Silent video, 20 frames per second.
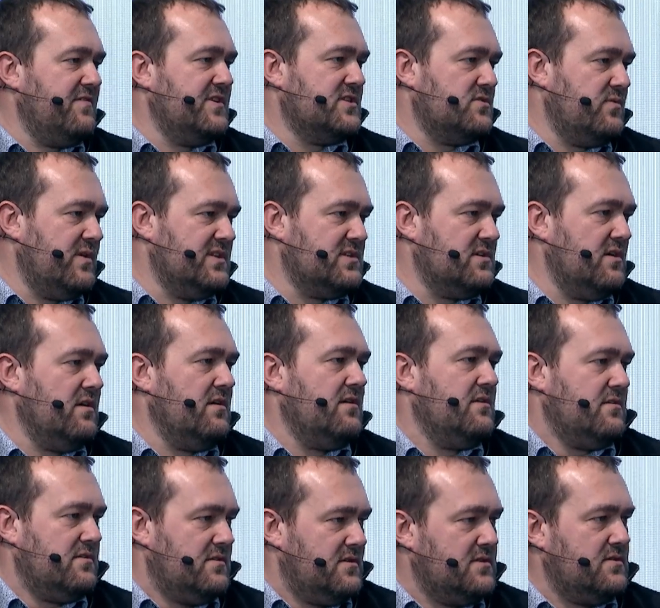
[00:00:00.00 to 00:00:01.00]
things together.
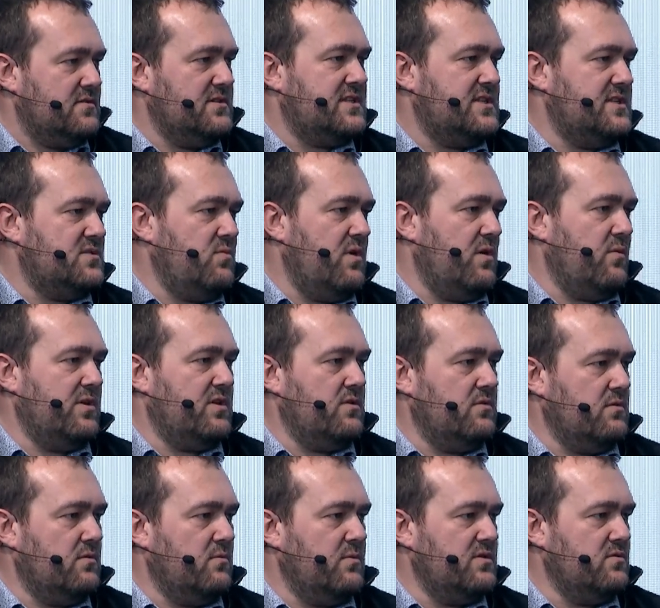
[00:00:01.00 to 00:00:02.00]
So this is where we
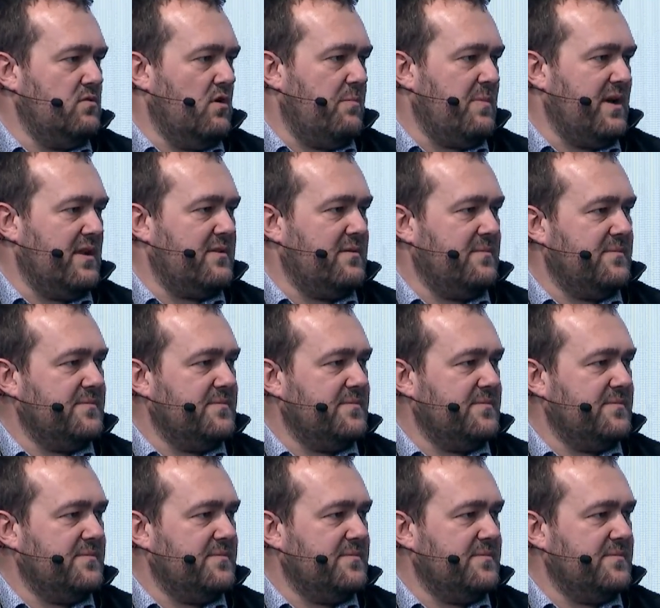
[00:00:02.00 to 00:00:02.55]
do our part.